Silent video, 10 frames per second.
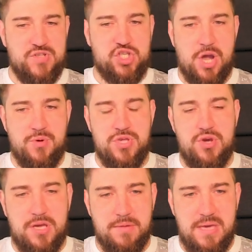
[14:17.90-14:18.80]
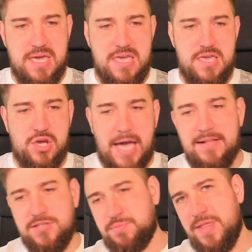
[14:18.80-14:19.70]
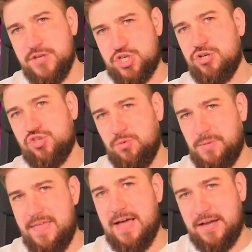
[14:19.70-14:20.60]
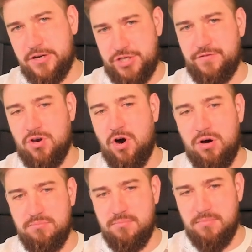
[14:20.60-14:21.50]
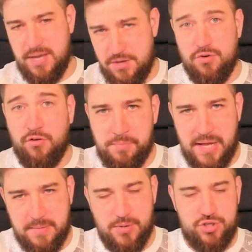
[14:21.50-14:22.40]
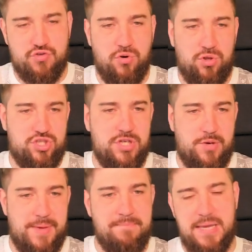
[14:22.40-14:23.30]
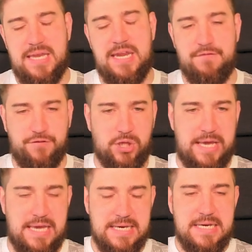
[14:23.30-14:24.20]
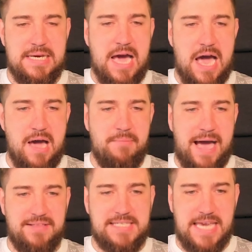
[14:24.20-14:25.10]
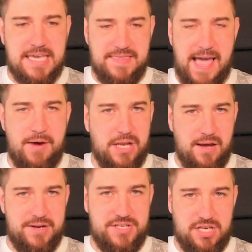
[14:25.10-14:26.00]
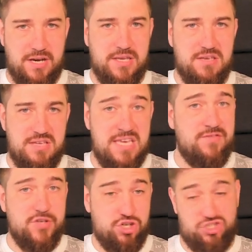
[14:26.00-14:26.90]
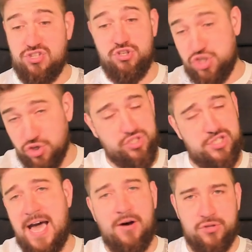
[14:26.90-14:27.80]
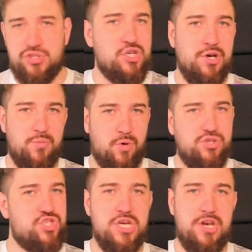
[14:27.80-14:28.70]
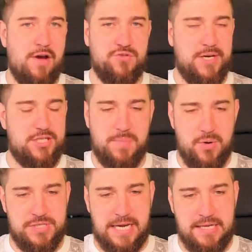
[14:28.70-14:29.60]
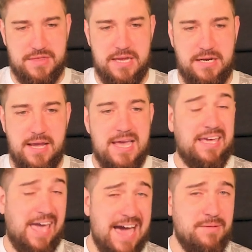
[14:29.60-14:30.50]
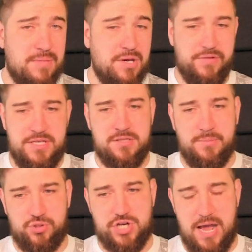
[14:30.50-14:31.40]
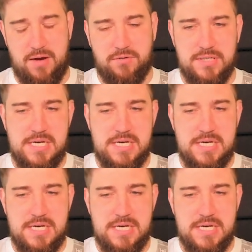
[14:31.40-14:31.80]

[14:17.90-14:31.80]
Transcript: So you can split the shots up like that because you've got enough Plague Burst Crawlers to do it meaningfully, and taking the outer line of sight, even just that on turn 1, so you don't have to expose anything, can be a reasonable shout.